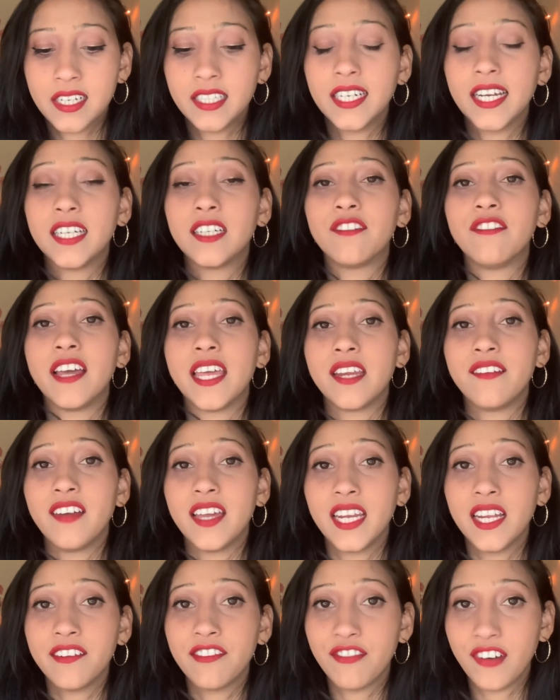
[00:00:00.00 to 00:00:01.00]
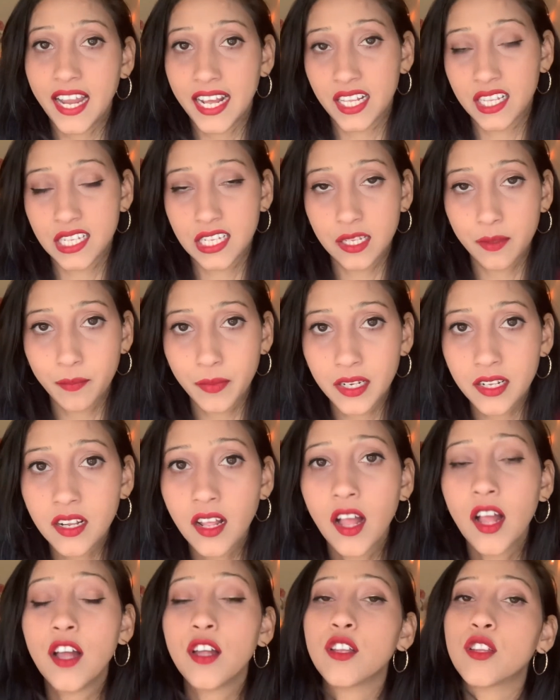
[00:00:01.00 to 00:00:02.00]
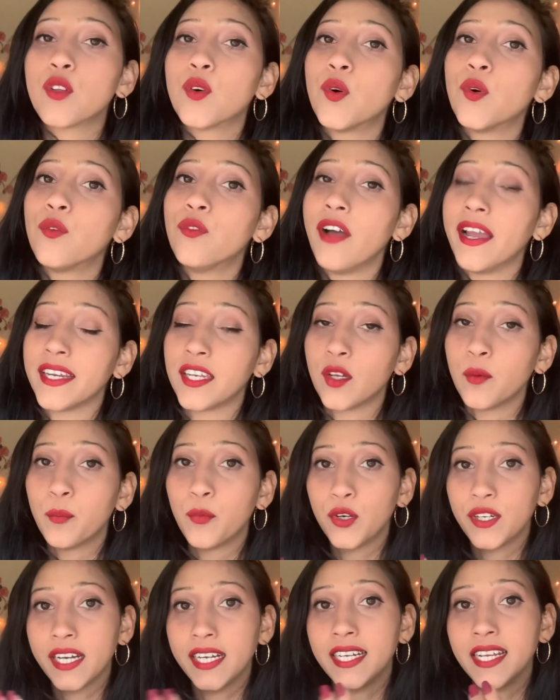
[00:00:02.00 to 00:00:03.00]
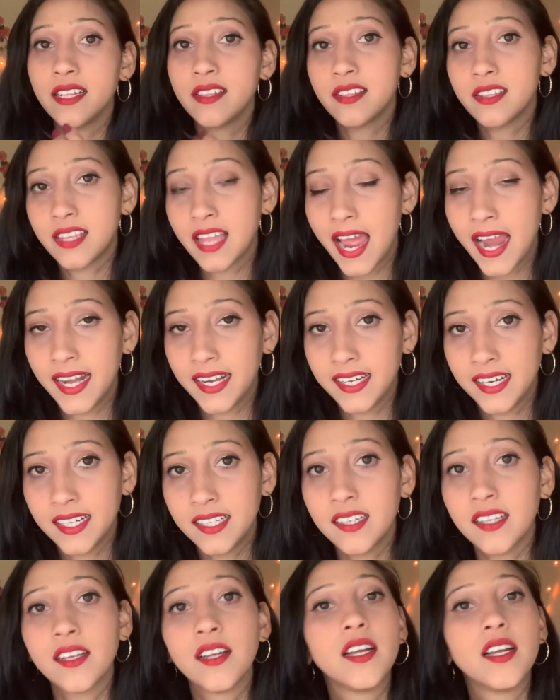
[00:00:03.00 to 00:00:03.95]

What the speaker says: It's very flexible, so when you put it inside it,